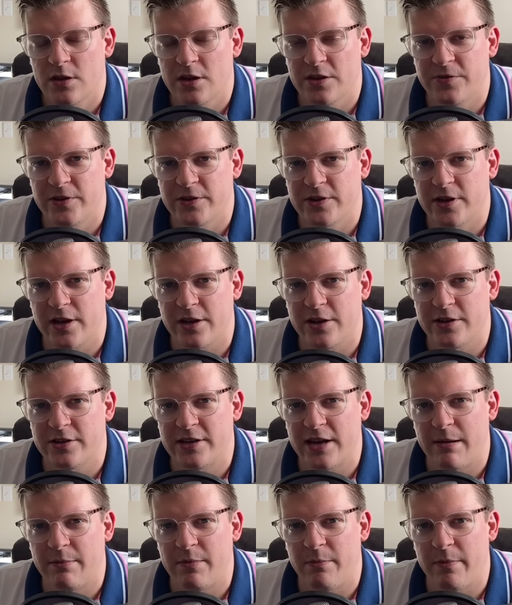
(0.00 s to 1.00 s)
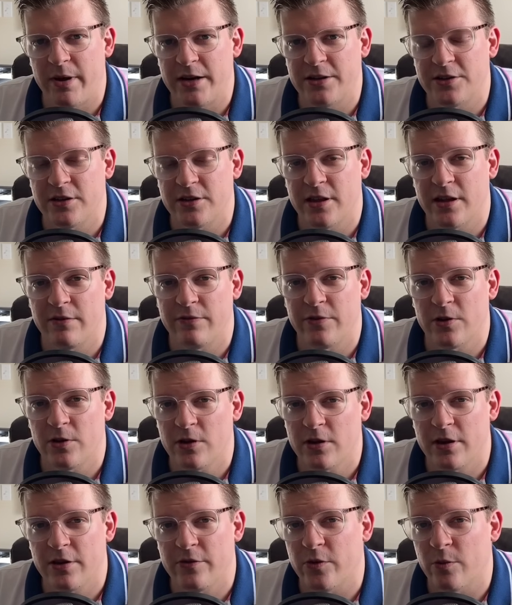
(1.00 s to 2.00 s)
feels like a good time to mention that if you're
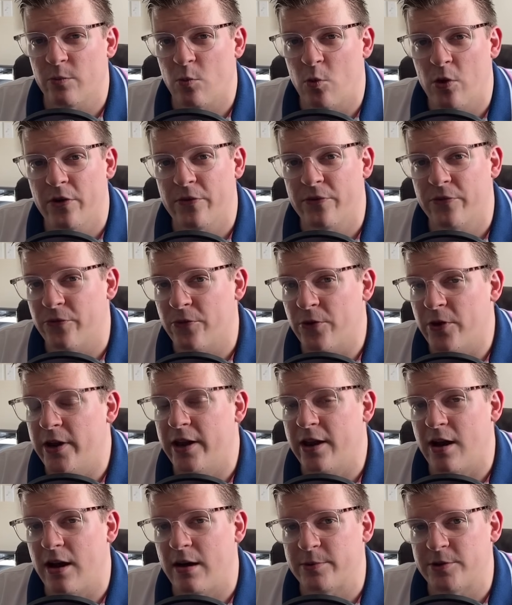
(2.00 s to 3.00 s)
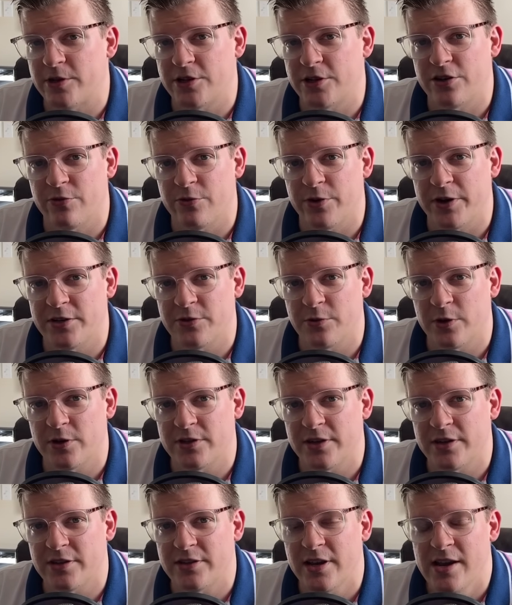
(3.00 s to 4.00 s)
looking for more free composition
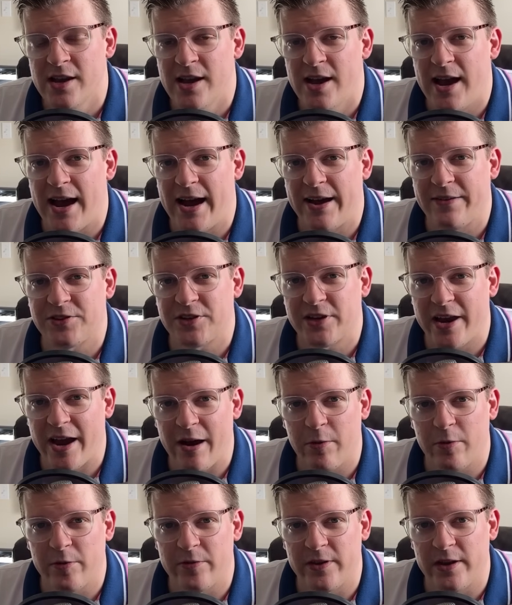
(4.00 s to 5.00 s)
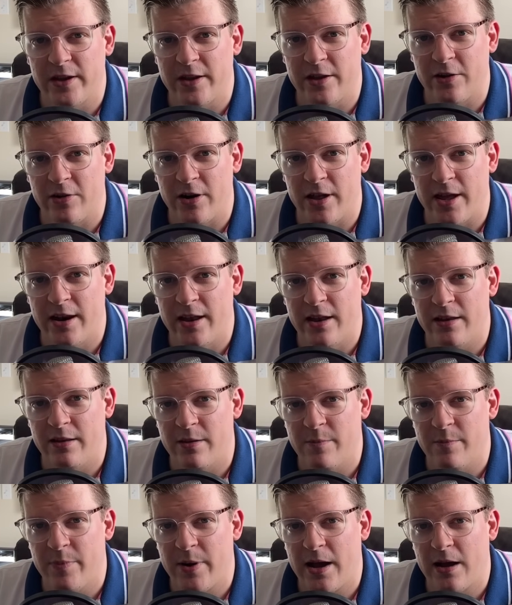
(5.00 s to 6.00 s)
resources, I've scoured the internet and
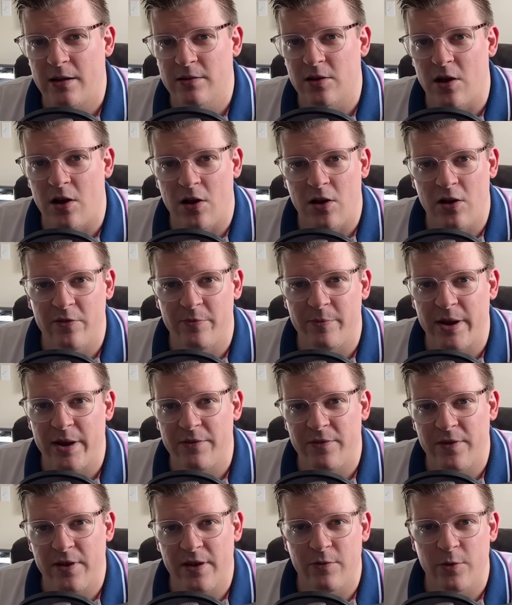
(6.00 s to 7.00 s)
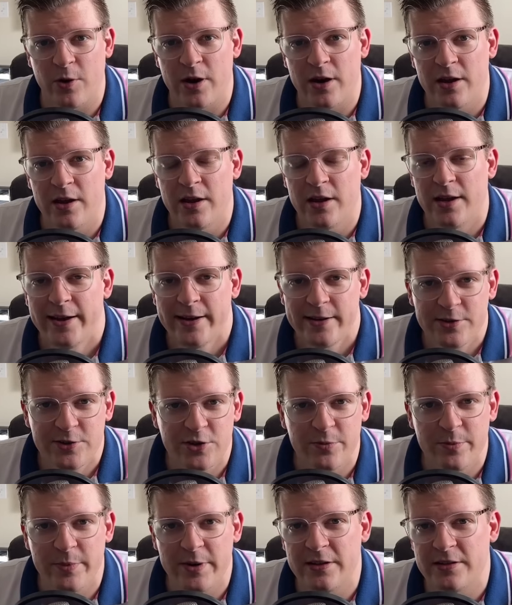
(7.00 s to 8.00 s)
compiled all of my favorite
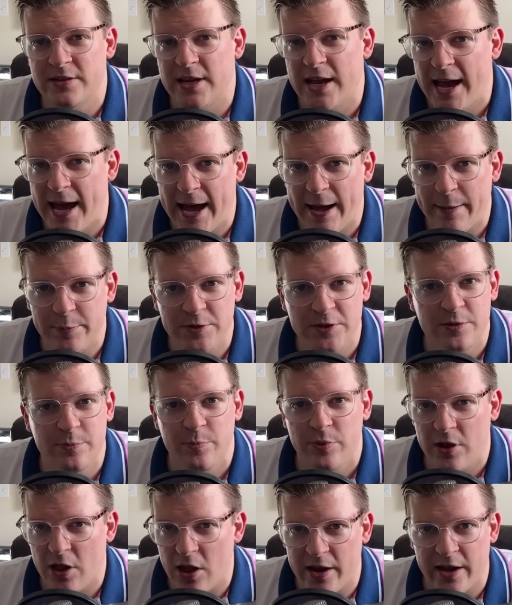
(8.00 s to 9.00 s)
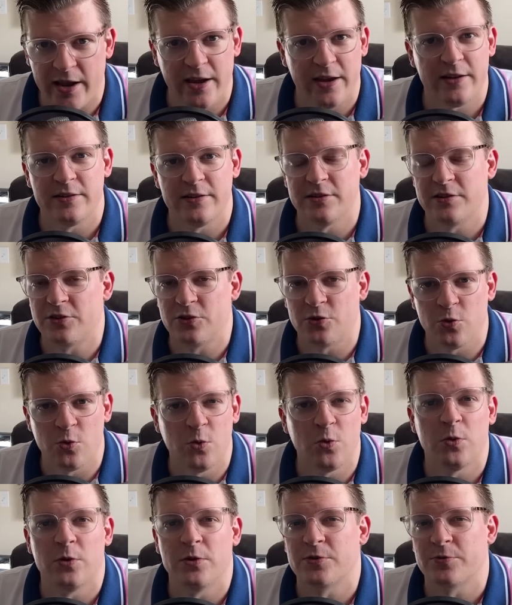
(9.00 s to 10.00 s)
instruments, apps, plugins,
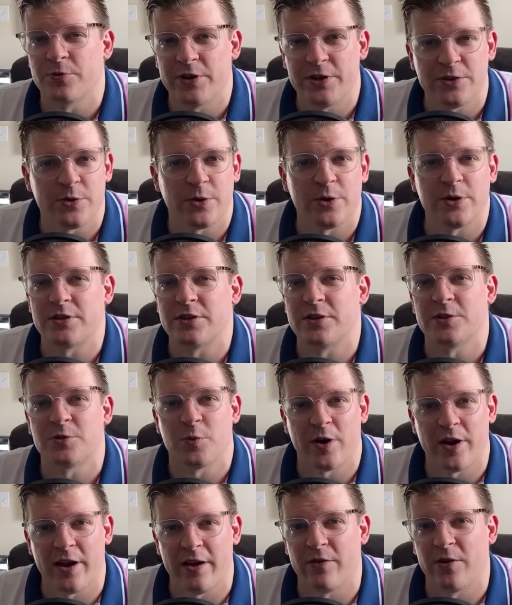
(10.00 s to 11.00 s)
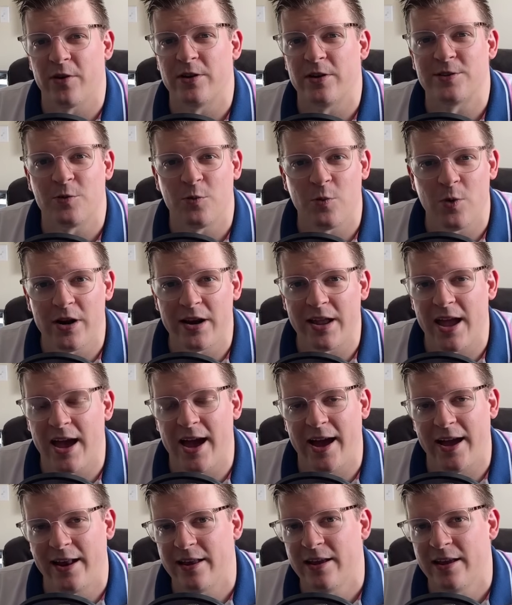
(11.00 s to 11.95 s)
tools, resources, whatever, into one guide,